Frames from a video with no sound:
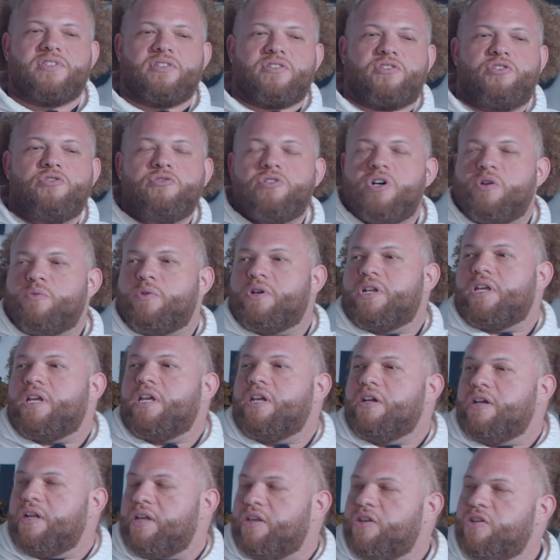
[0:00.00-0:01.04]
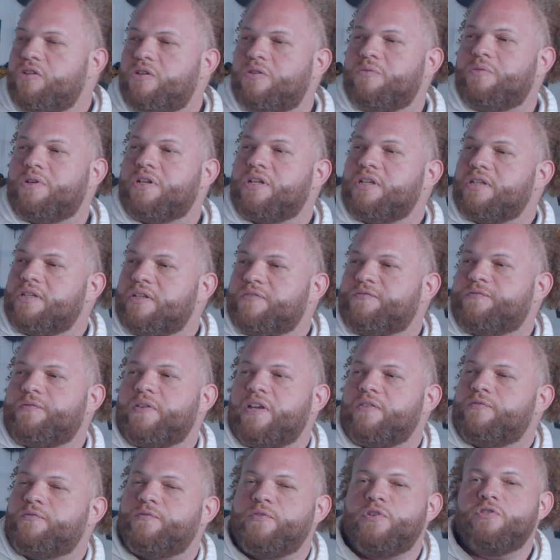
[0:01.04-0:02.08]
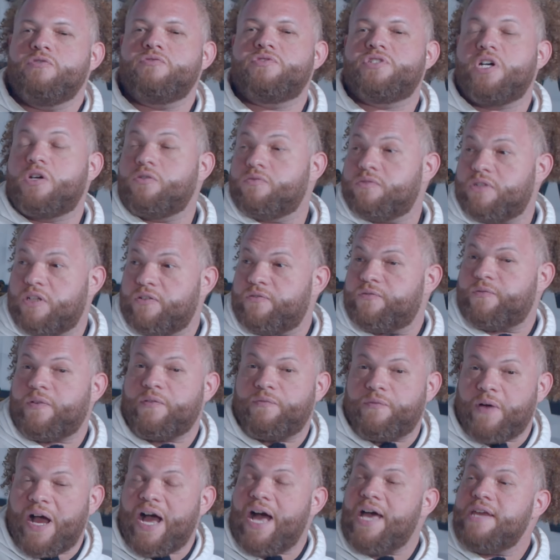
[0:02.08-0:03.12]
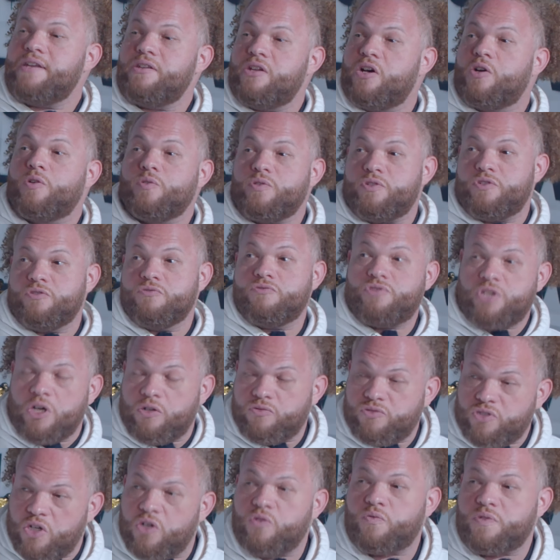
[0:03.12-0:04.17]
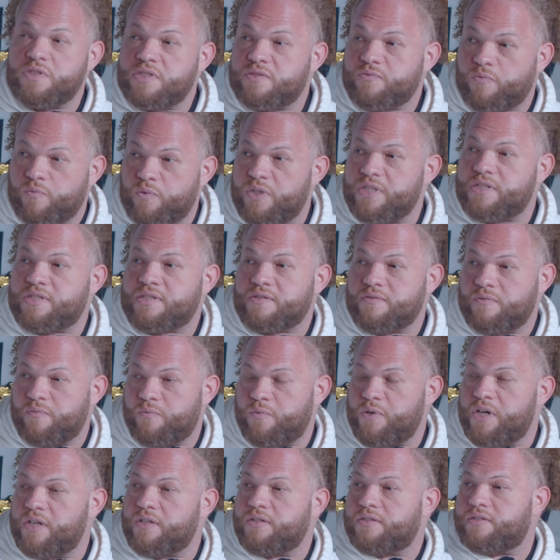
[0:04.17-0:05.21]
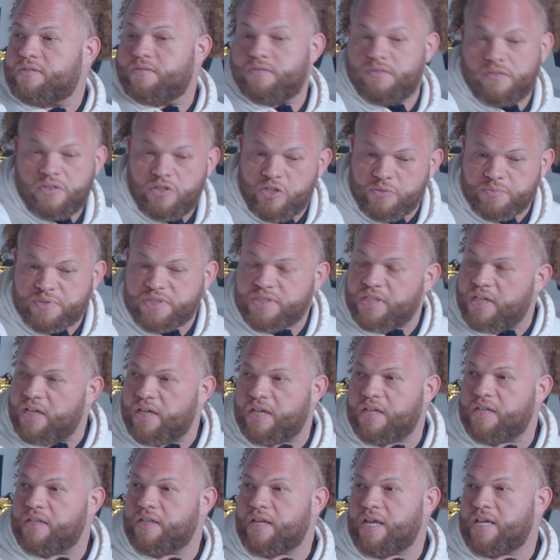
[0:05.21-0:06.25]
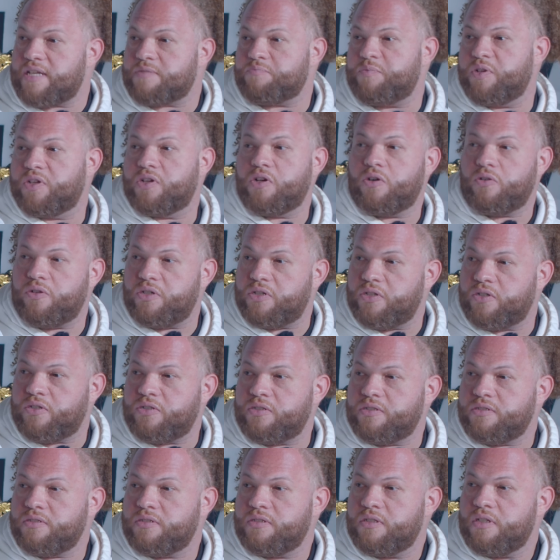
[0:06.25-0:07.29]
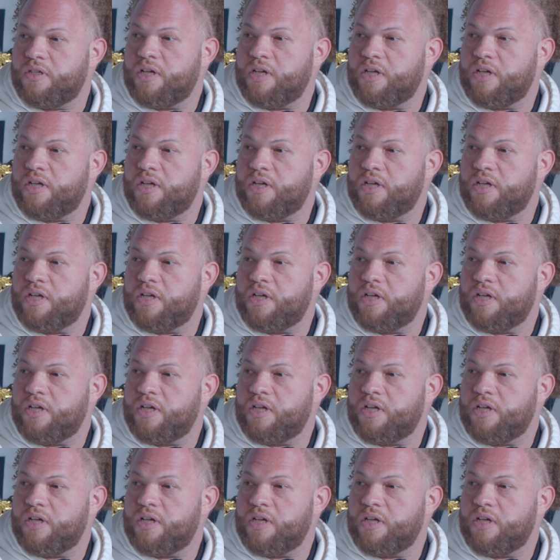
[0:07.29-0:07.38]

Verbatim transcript: you don't want to hear. You don't want to. If, if, you don't, if, if I know you don't know what's what's what you know, what I'm saying has been going on,